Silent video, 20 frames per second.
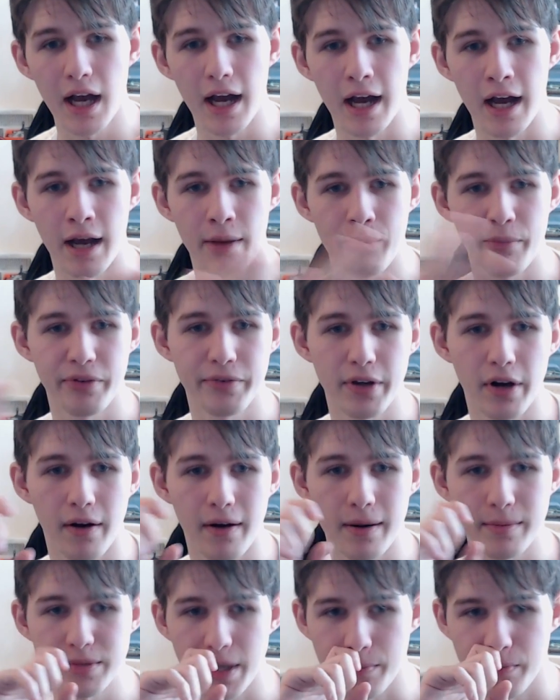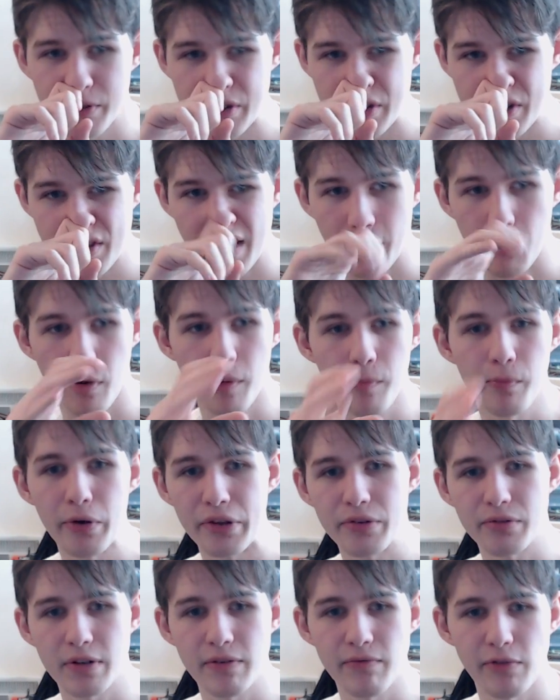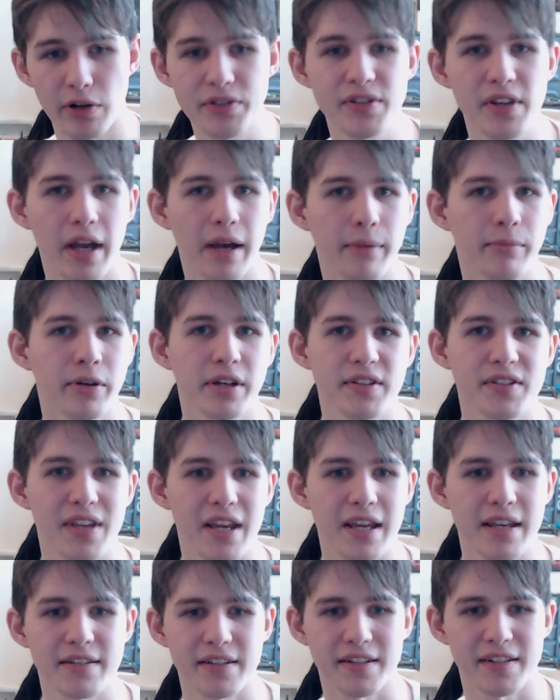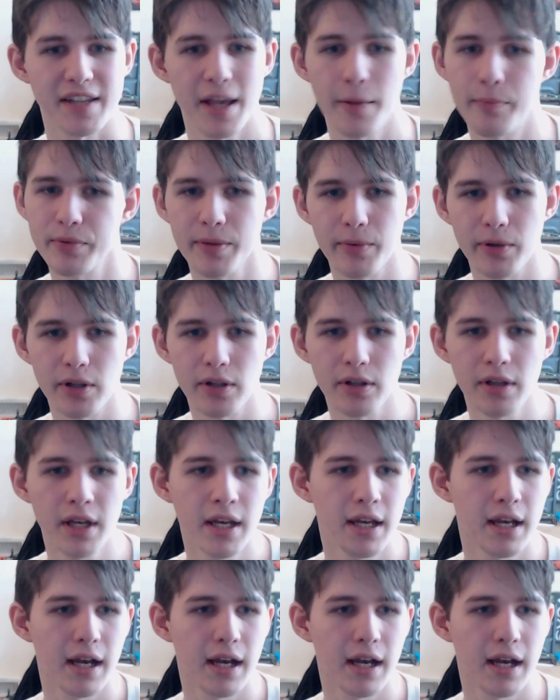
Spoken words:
The VRM temperature is like 1.3 volts, I'm going to say is acceptable.